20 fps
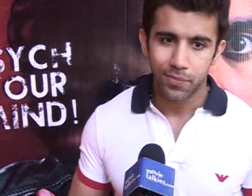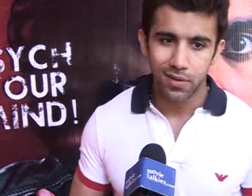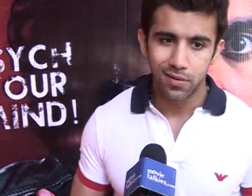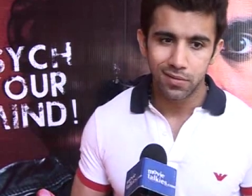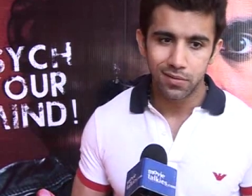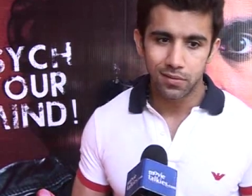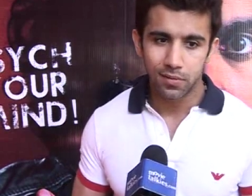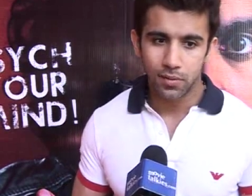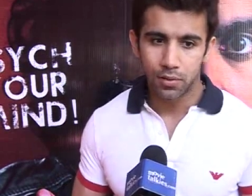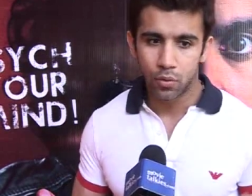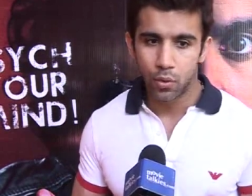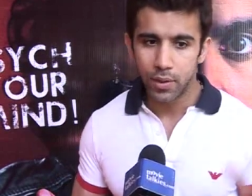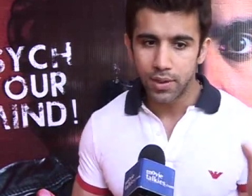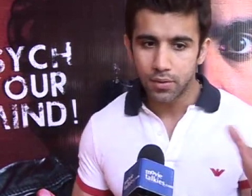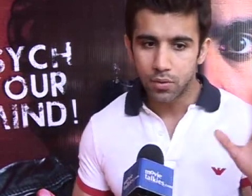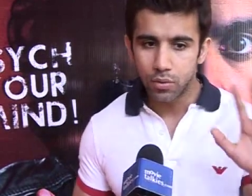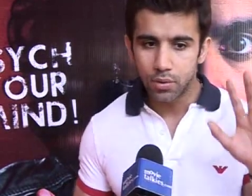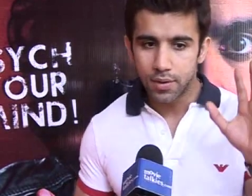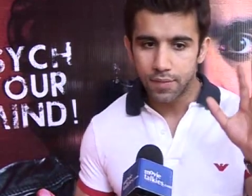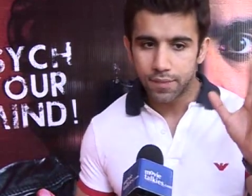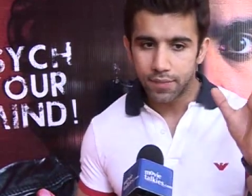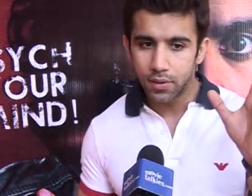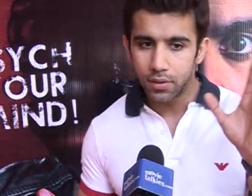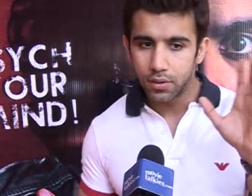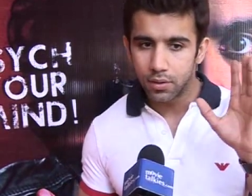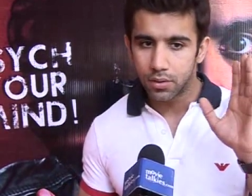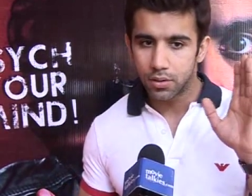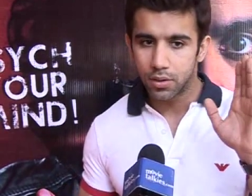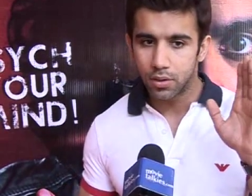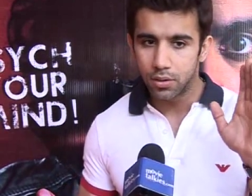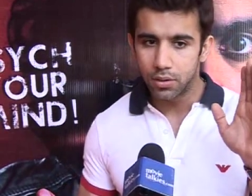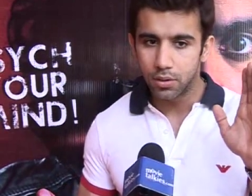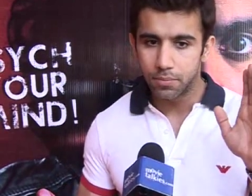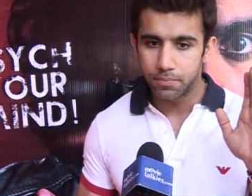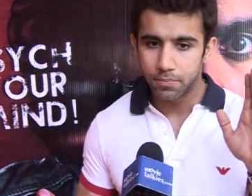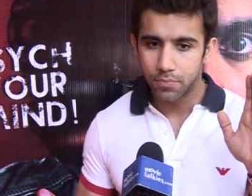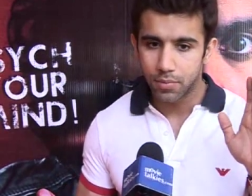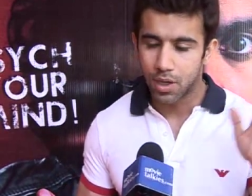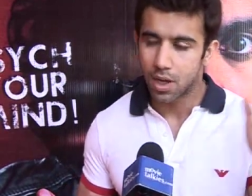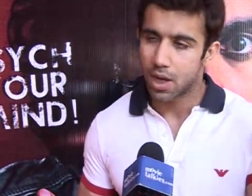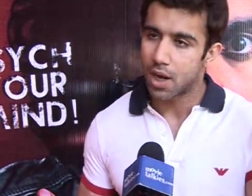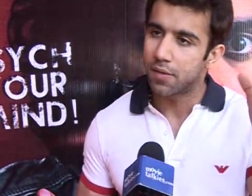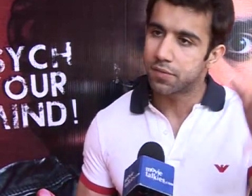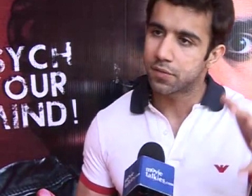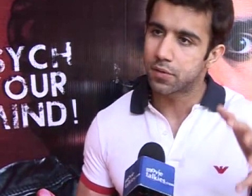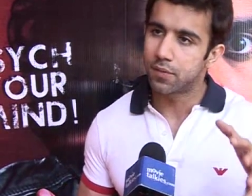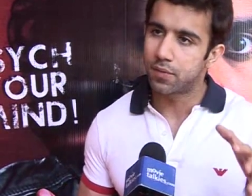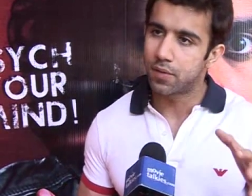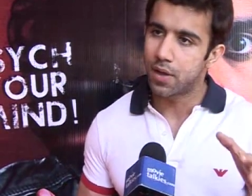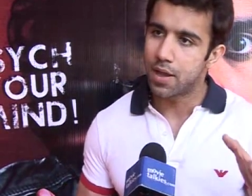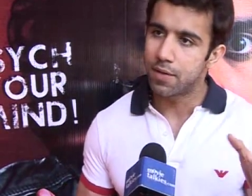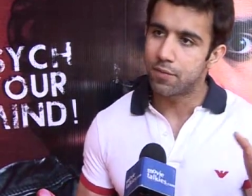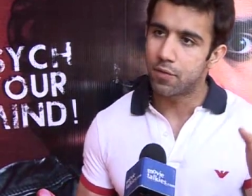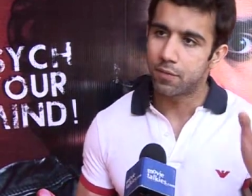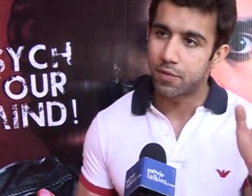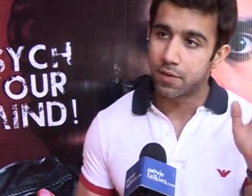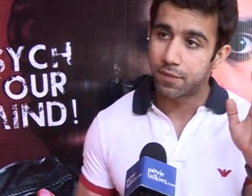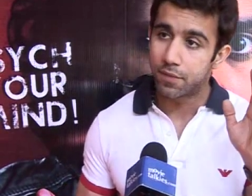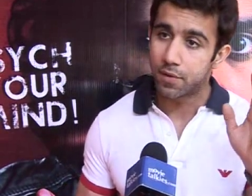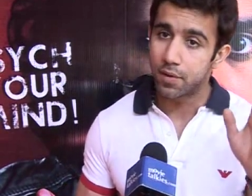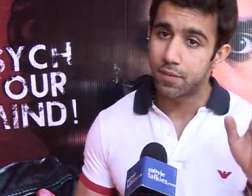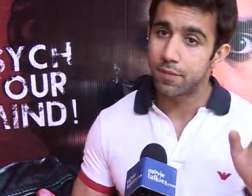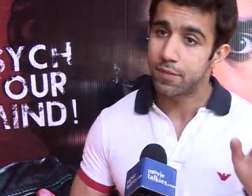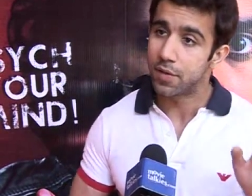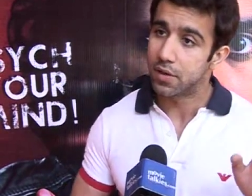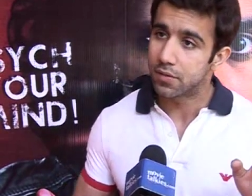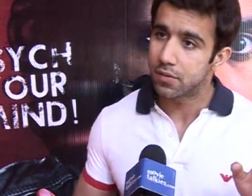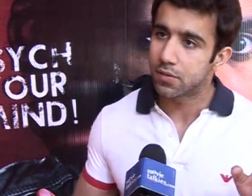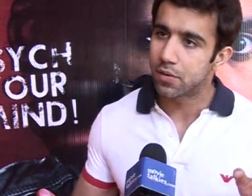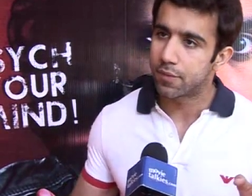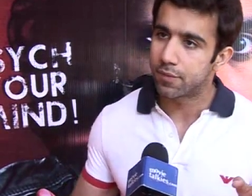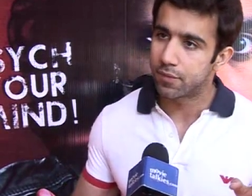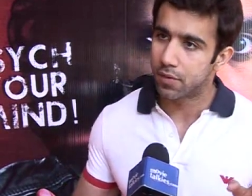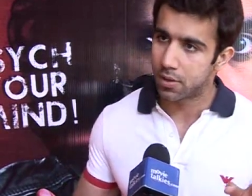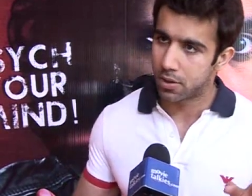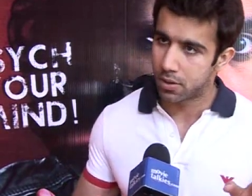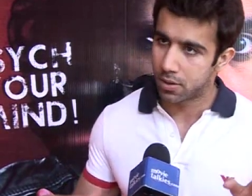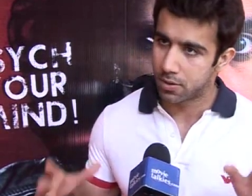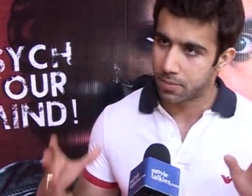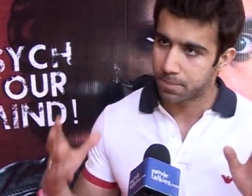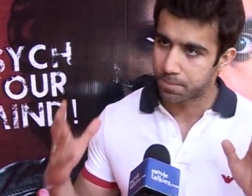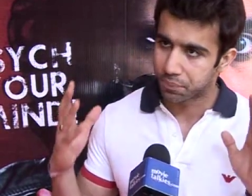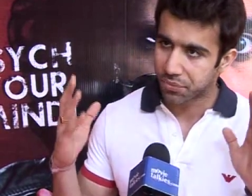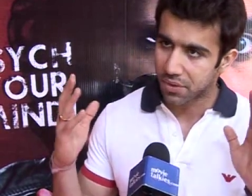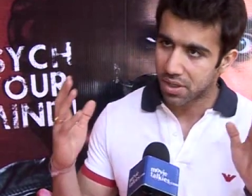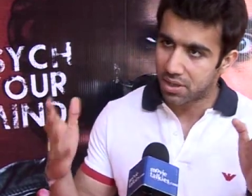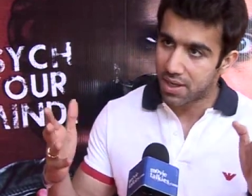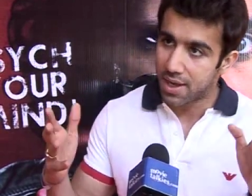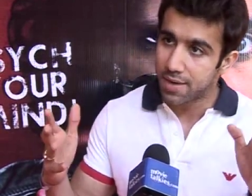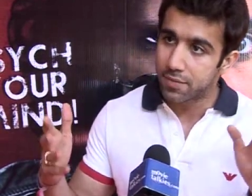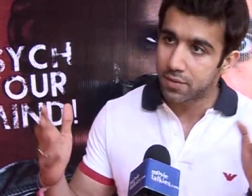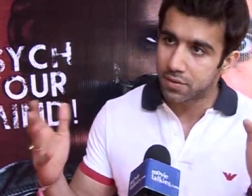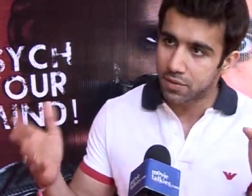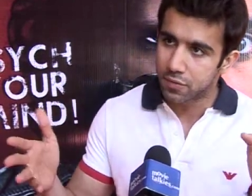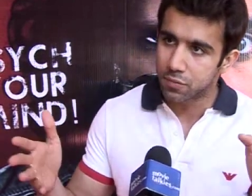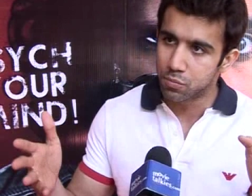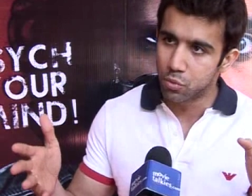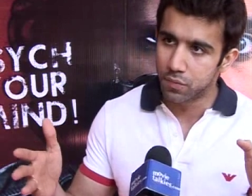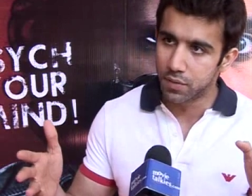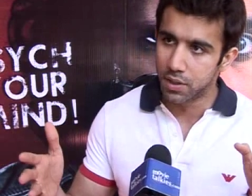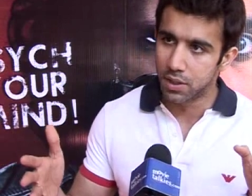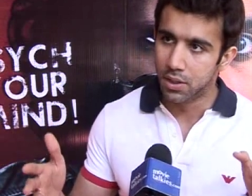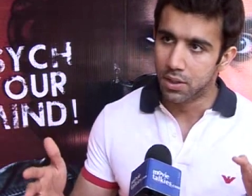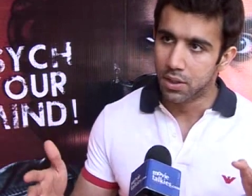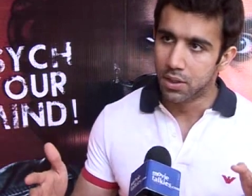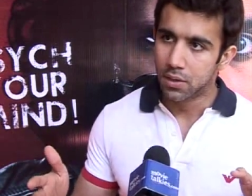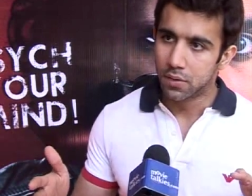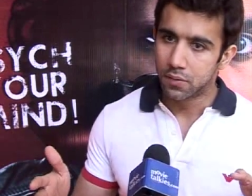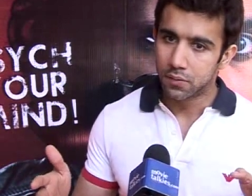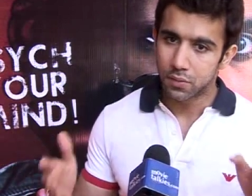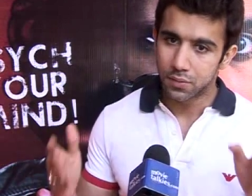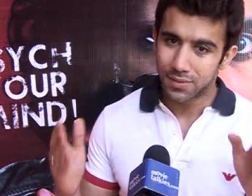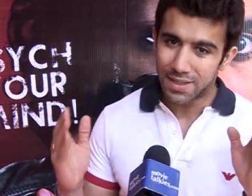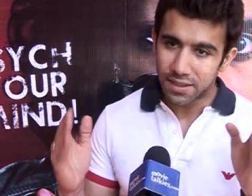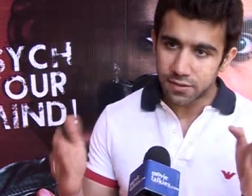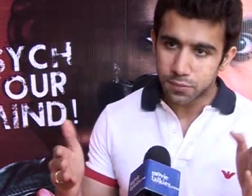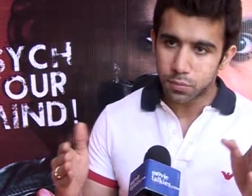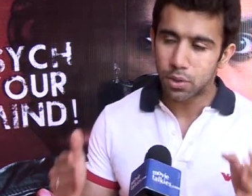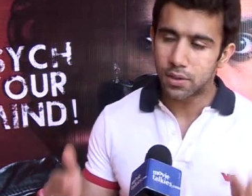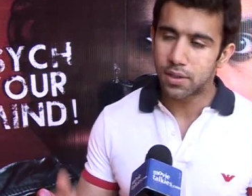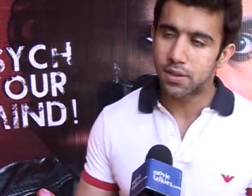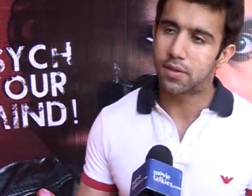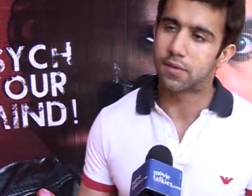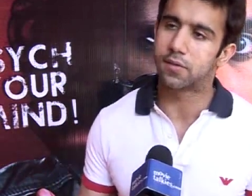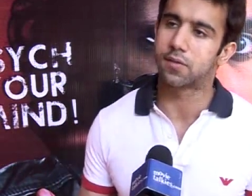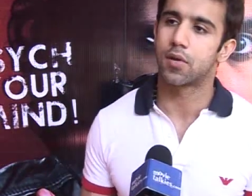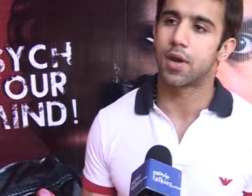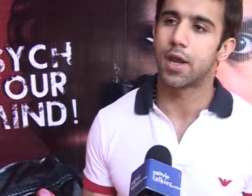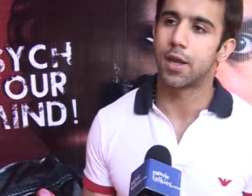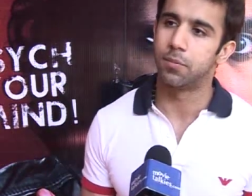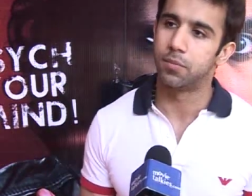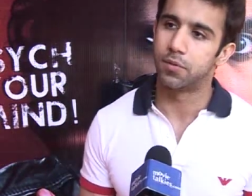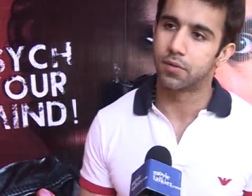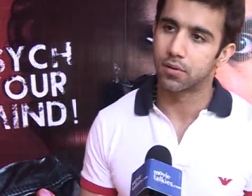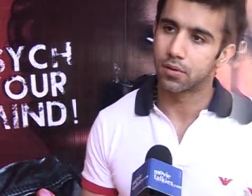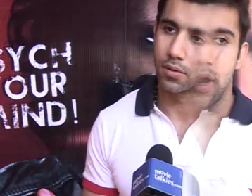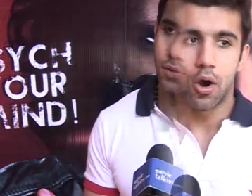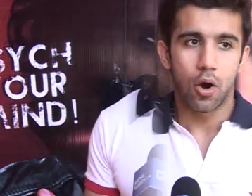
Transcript: is going through different, you know, graphs of life, of different phases of um, life in this movie. So that's what it describes.